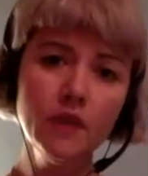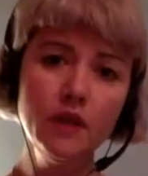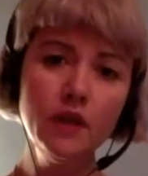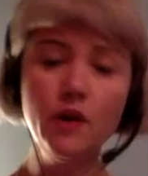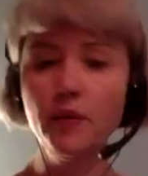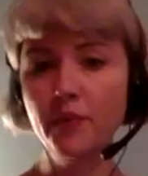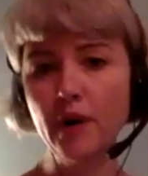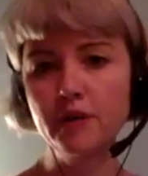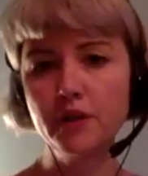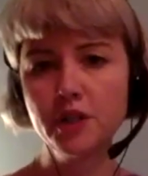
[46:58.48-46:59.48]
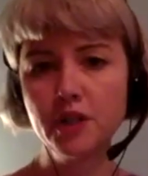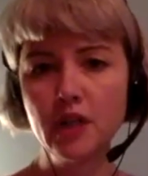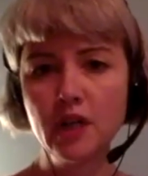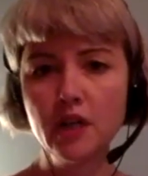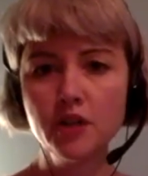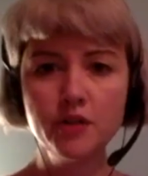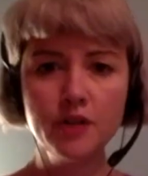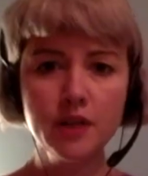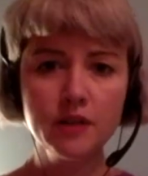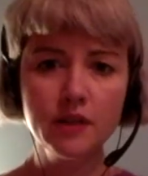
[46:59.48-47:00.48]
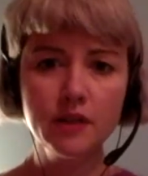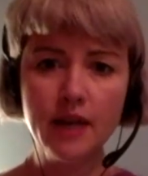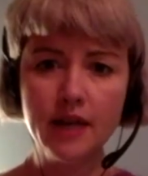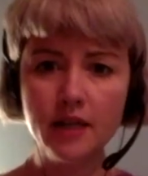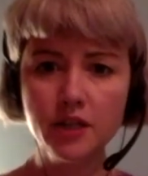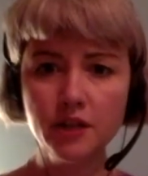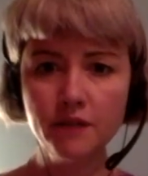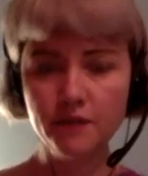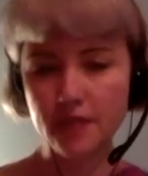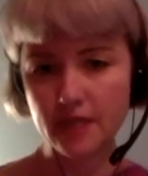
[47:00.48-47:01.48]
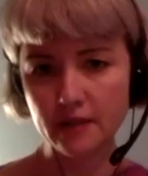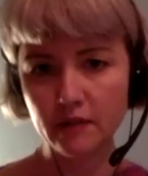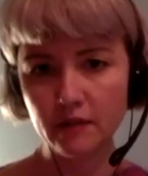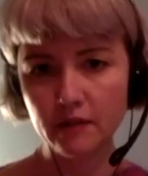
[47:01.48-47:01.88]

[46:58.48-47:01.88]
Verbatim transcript: you know approach do you think that that is shifting